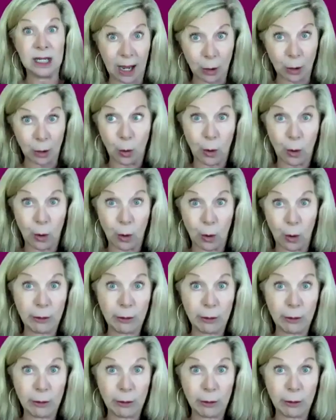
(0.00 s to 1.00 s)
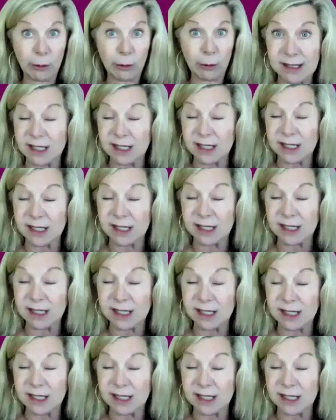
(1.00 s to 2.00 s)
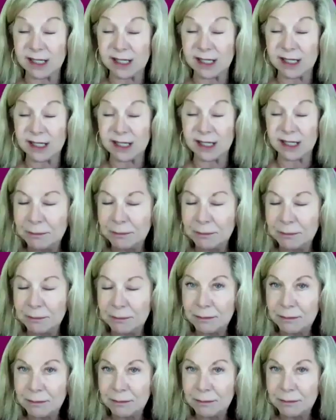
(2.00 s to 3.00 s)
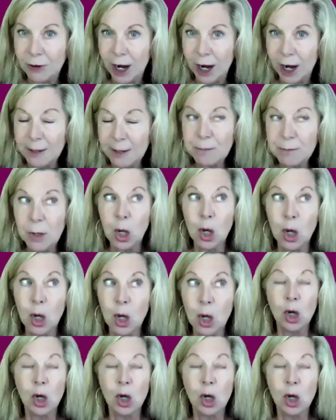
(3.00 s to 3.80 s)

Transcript: I don't have a business because I won't have income, right?